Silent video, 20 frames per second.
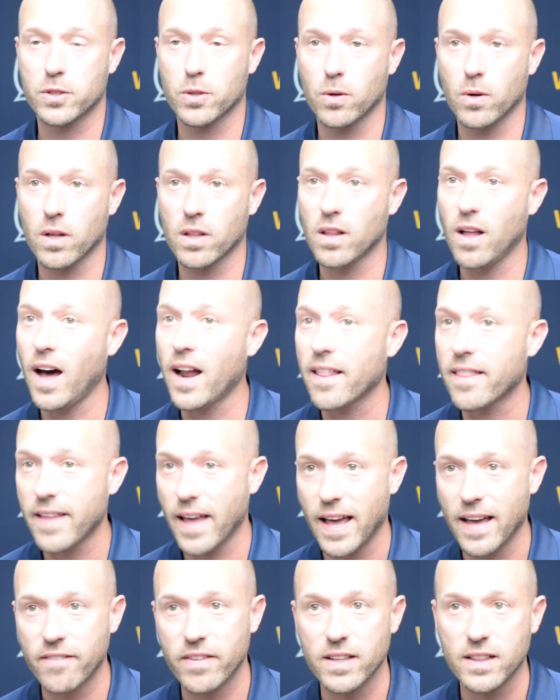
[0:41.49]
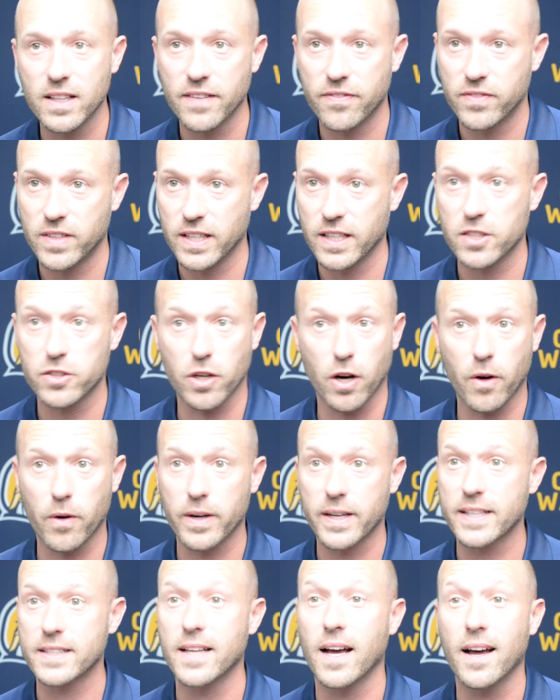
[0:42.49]
So a lot of the heavy lifting is
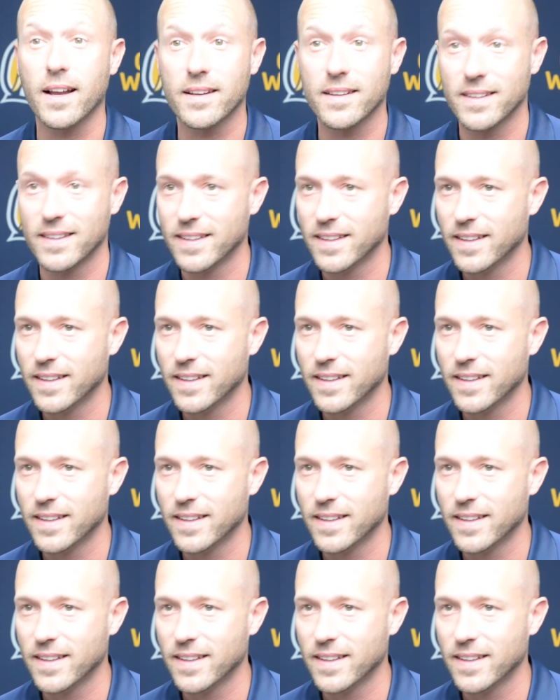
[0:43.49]
already done.